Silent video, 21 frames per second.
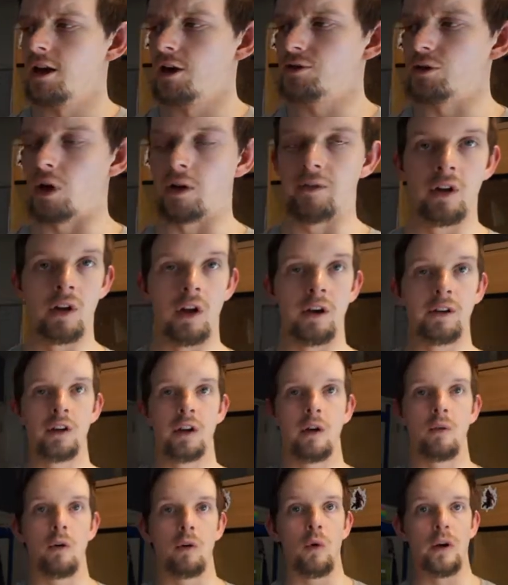So if you'd like
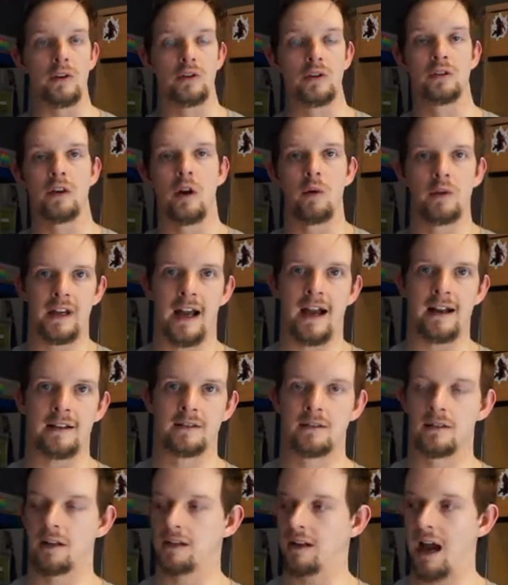to know what questions I was
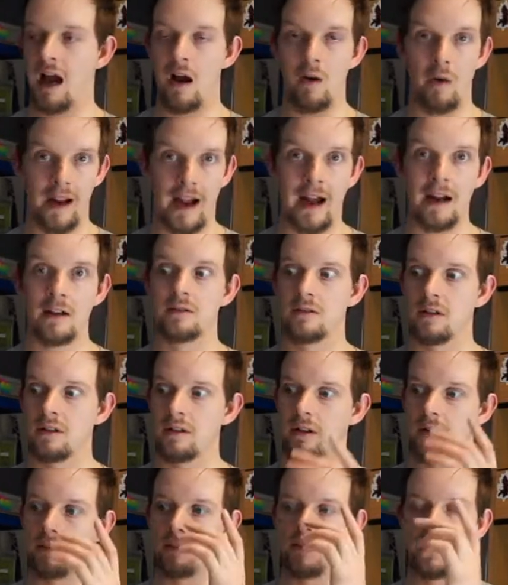asked and how I
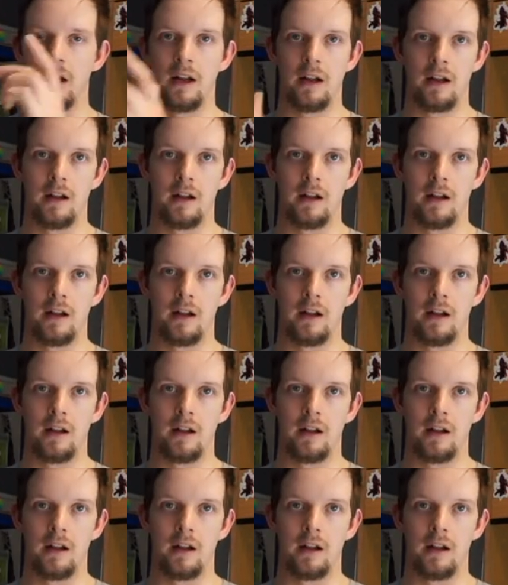answered them,